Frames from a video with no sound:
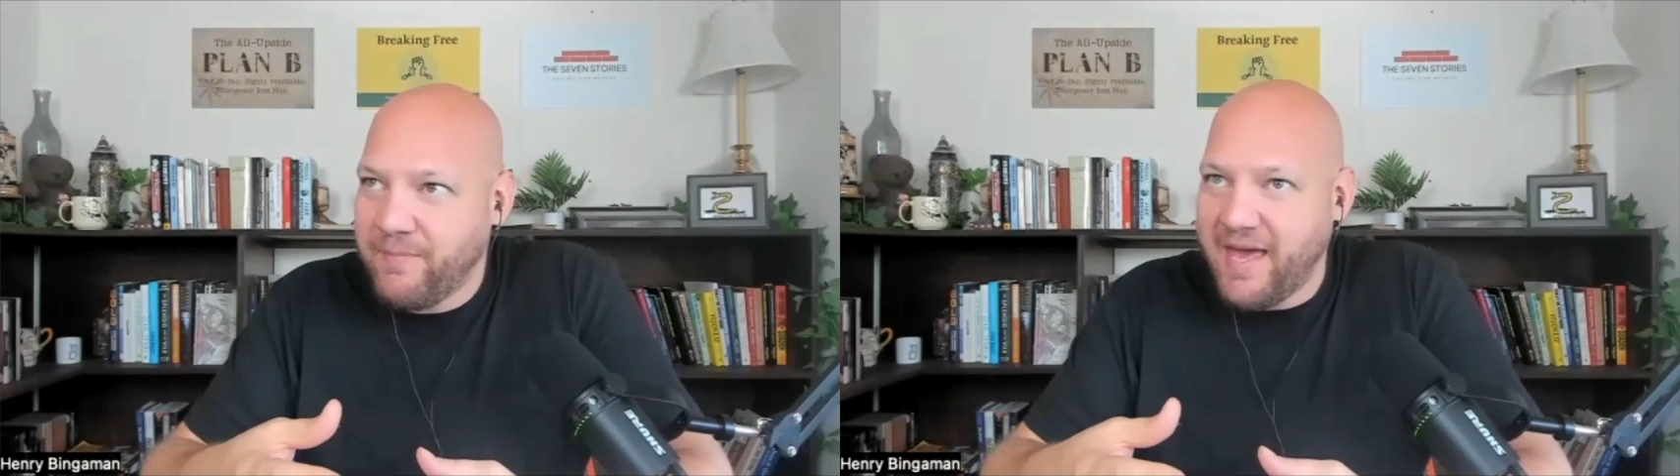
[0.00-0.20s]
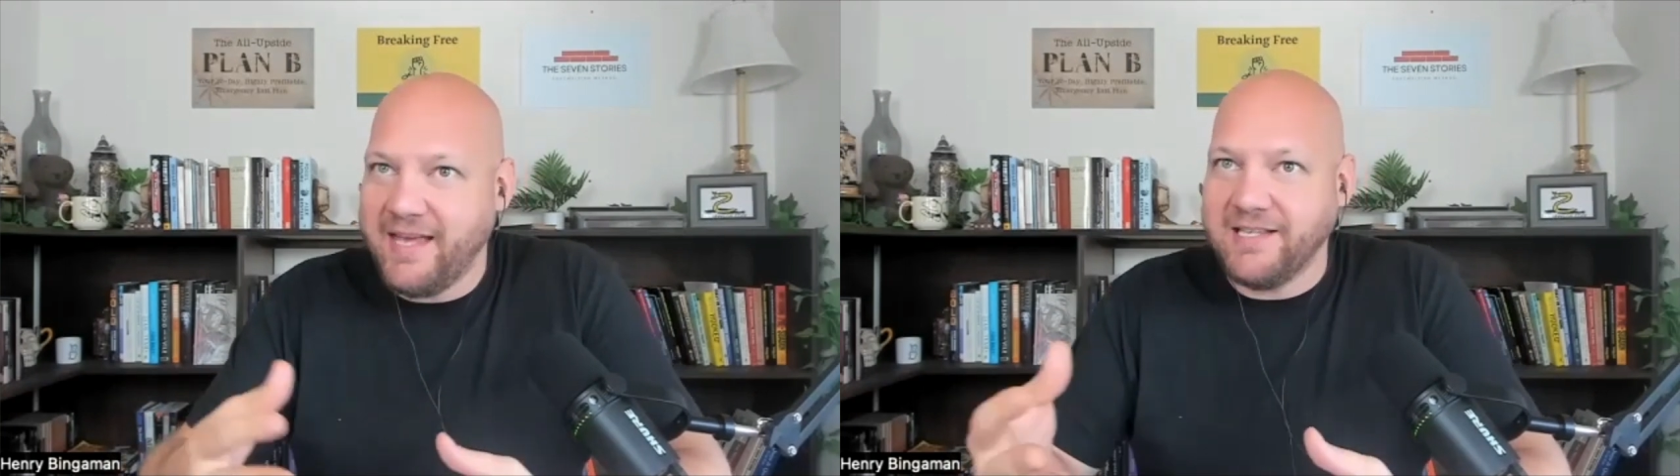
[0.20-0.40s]

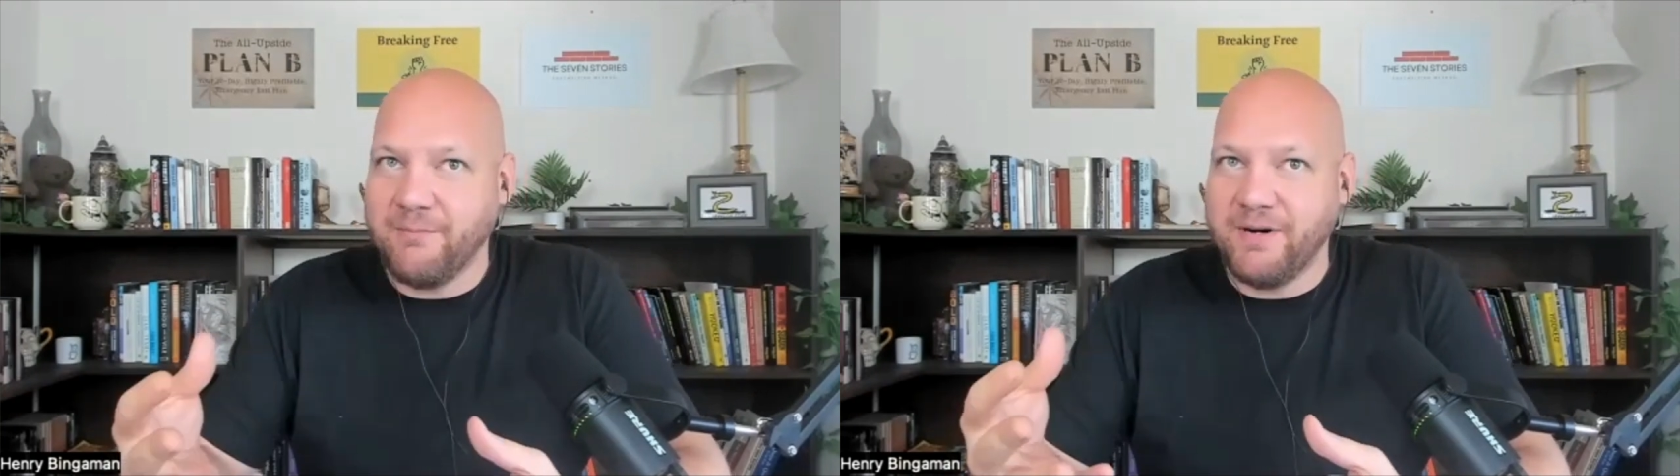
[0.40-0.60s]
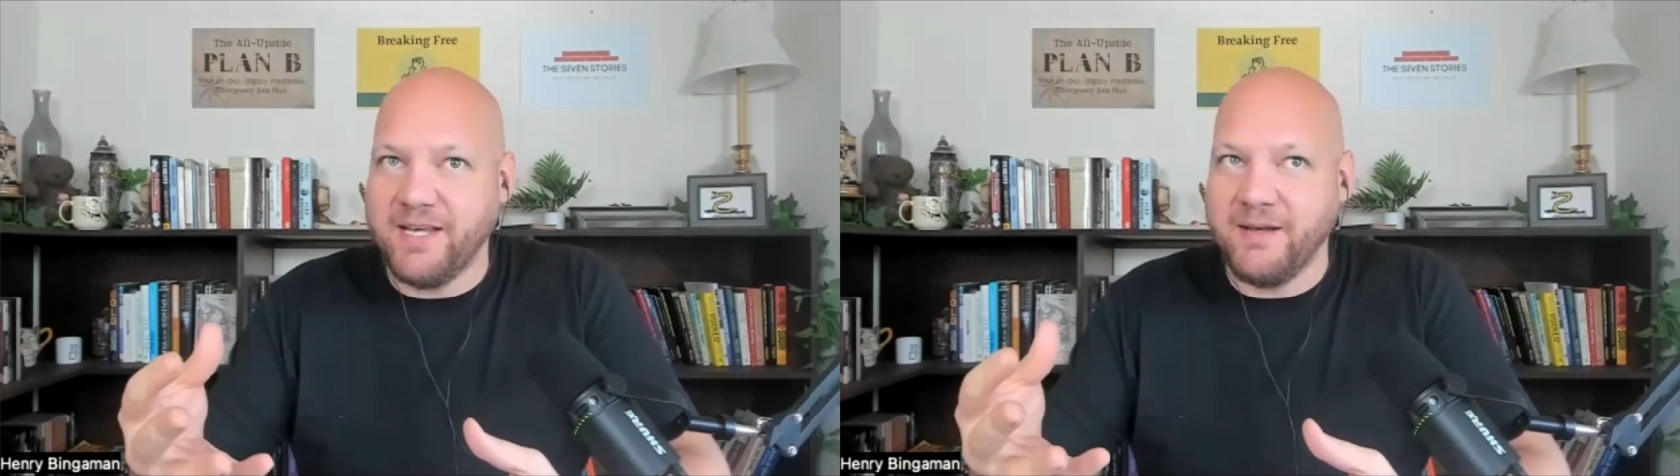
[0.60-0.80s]
paying
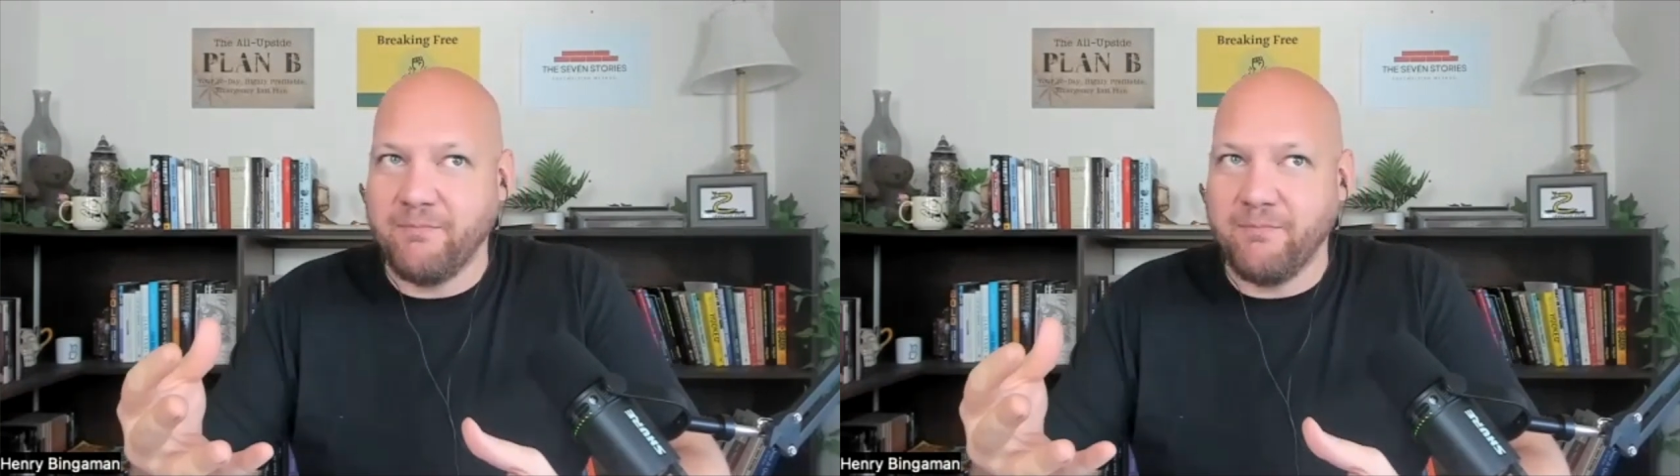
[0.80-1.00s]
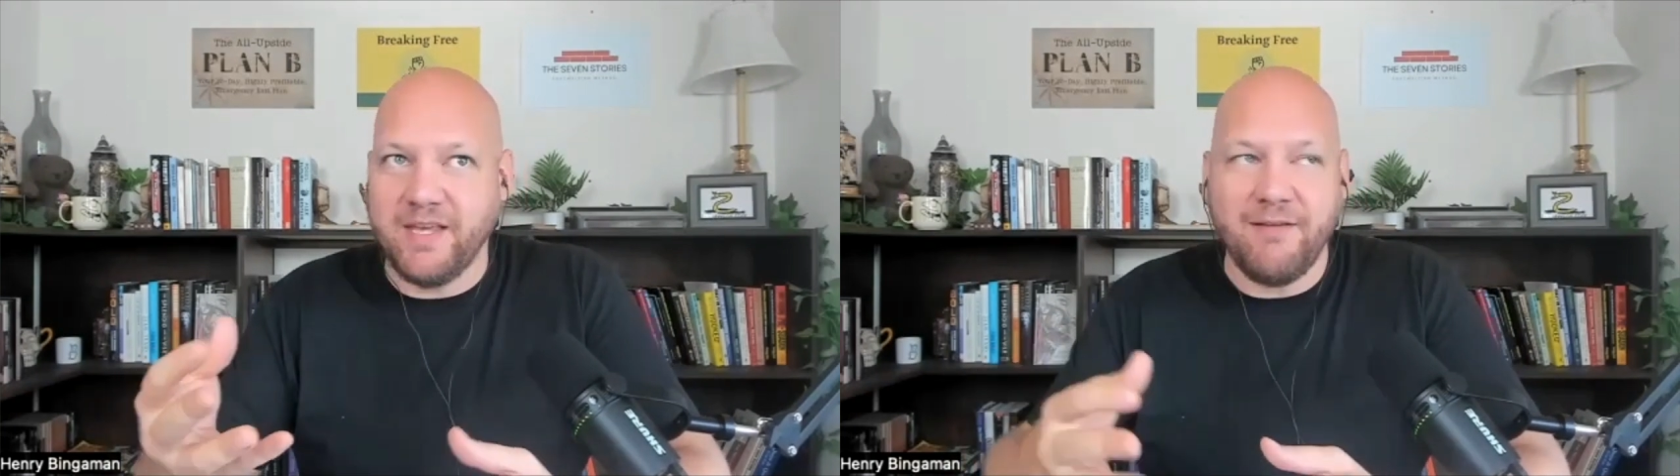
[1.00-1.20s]

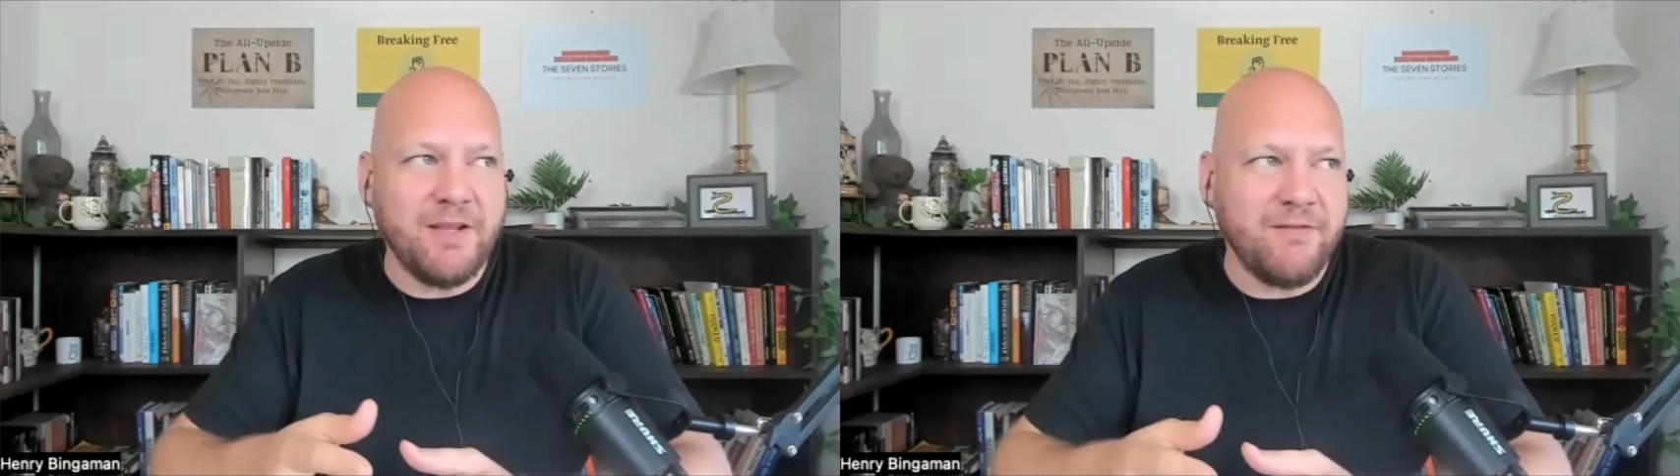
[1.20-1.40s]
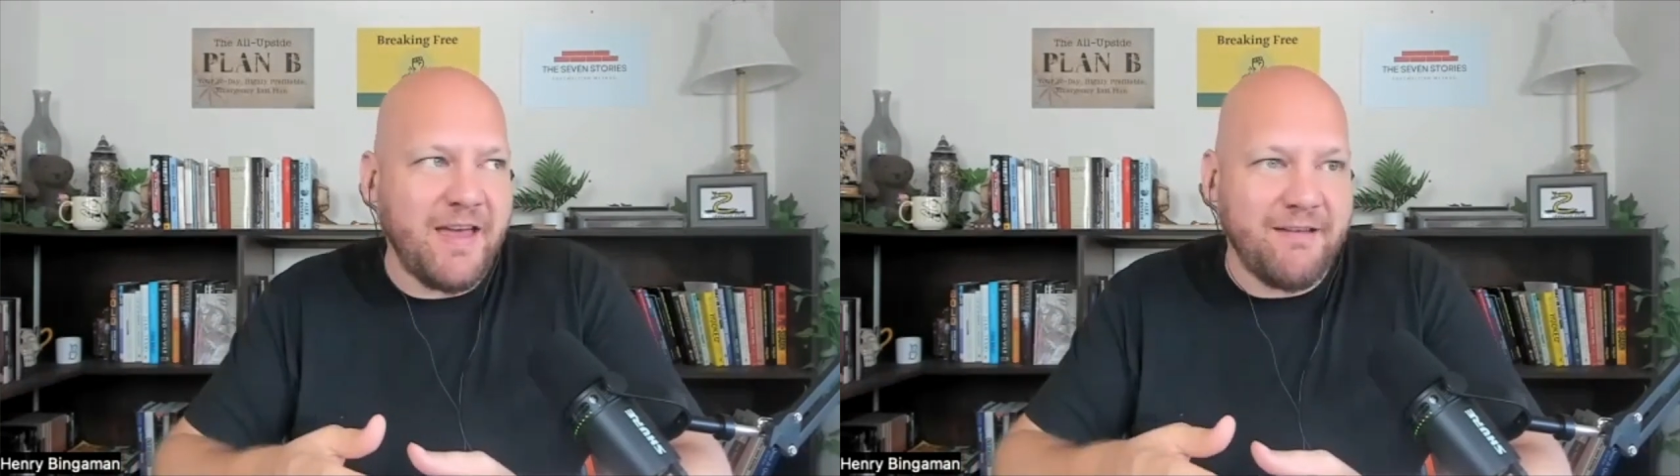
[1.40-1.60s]
somebody even if